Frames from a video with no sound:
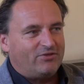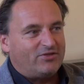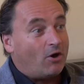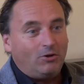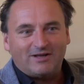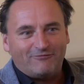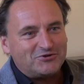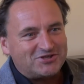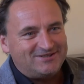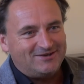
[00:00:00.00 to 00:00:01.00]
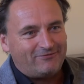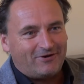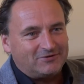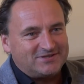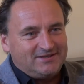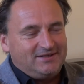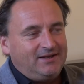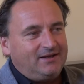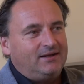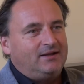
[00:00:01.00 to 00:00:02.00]
the whole diversity of our
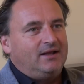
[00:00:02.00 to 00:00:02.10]
city,